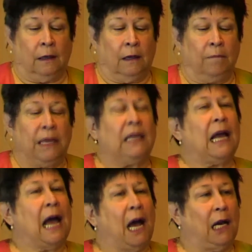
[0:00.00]
Being
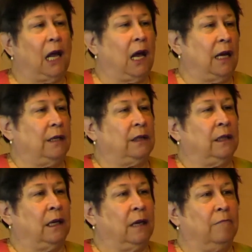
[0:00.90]
allies
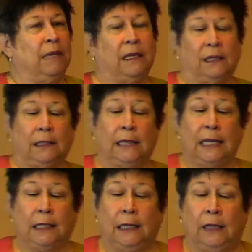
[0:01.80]
means
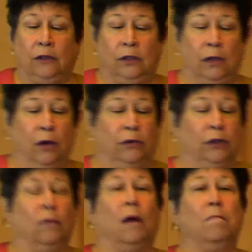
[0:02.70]
listening to those
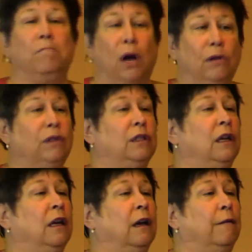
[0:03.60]
who are most
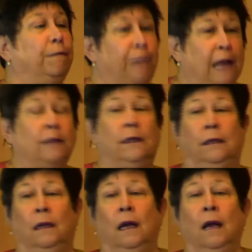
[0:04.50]

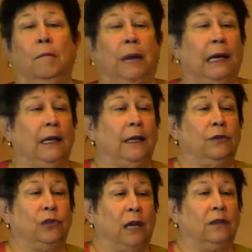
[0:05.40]
affected by
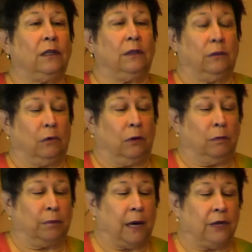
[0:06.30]
injustice or
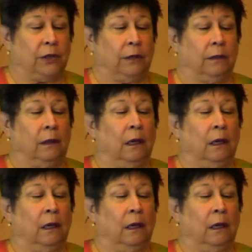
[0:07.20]
oppression.